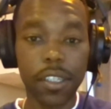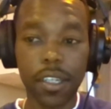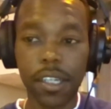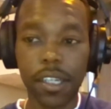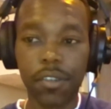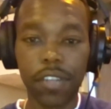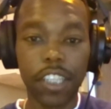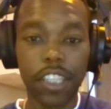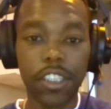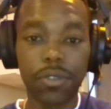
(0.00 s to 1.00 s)
uh, you know,
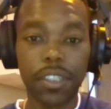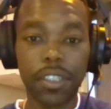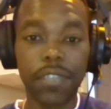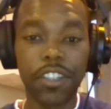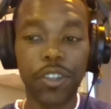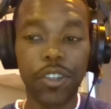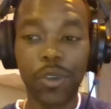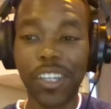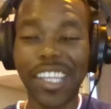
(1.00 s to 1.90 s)
that she's received in New York.